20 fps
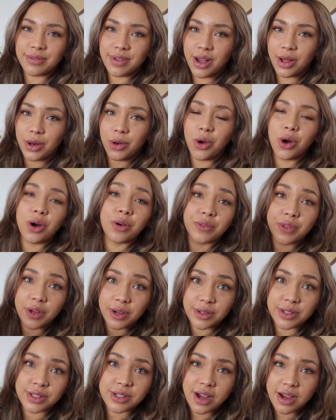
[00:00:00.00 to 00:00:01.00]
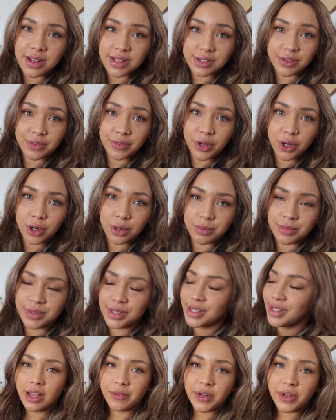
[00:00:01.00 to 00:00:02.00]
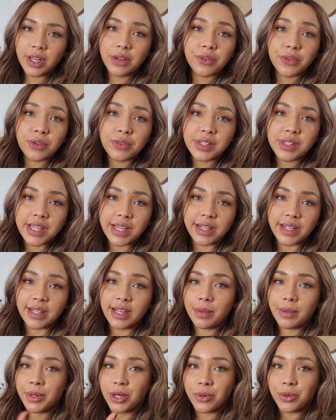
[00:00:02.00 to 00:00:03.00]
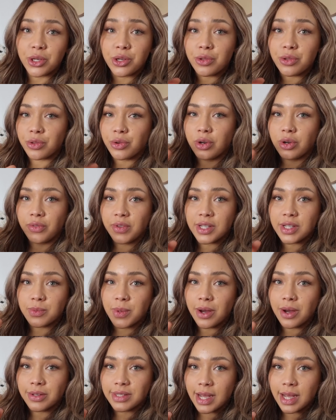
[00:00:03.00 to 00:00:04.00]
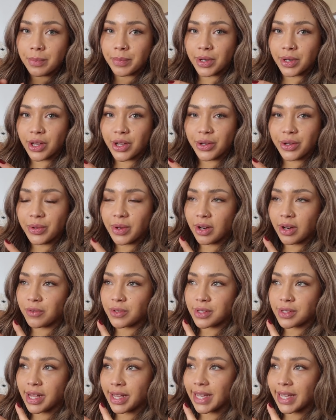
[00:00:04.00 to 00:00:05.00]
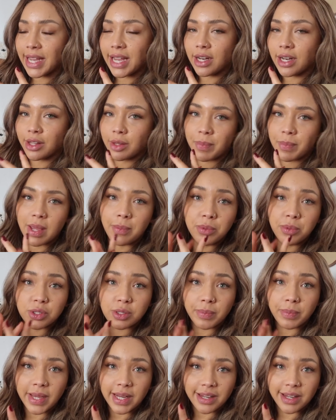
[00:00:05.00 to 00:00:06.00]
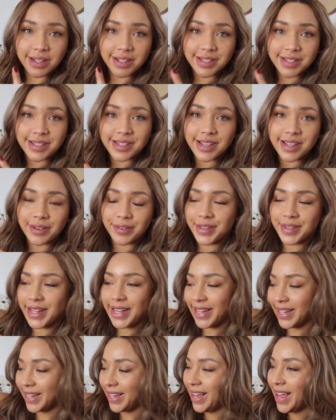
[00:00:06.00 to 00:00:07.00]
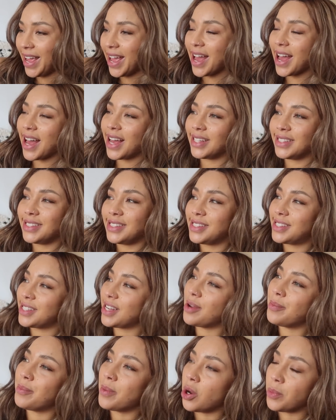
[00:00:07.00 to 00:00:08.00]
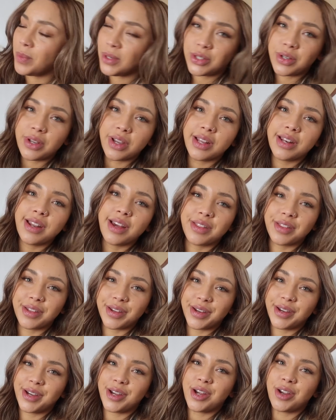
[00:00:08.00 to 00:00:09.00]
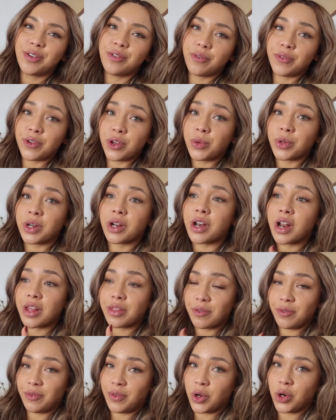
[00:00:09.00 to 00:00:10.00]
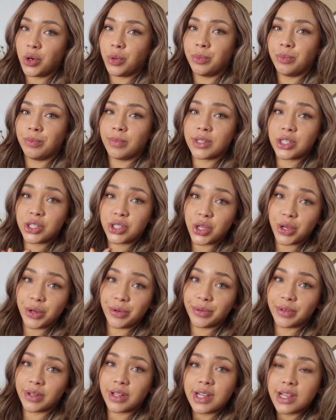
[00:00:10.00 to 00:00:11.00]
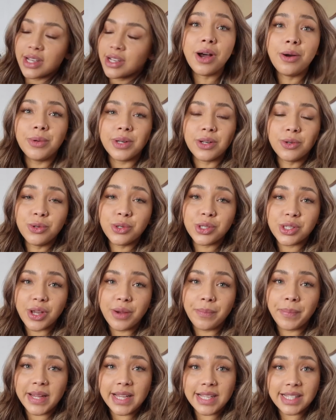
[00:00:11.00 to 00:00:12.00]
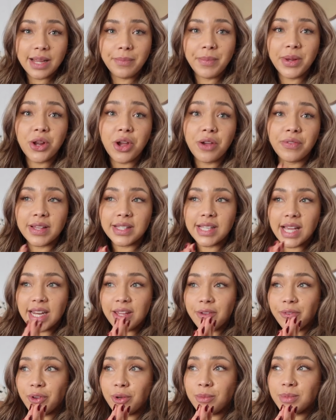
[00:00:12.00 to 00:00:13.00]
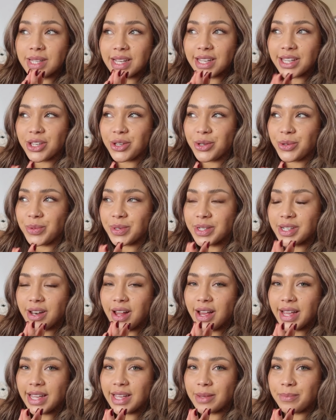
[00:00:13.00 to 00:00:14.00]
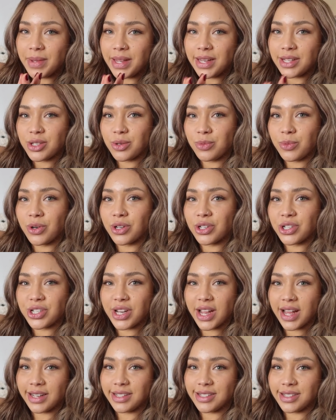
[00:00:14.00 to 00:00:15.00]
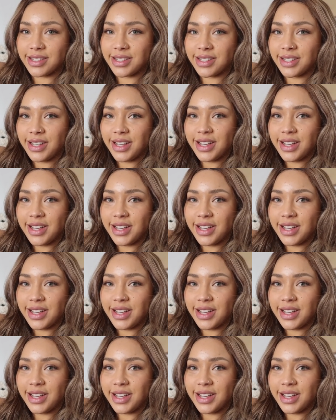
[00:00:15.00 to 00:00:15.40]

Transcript: a lot of those kinds of films. If any of you have seen it, let me know what you thought of it as well down below. I love like getting other people's opinions and everything. And I'll be doing another review on another film soon. Oh, and also please let me know if there's any films that you would like me to watch and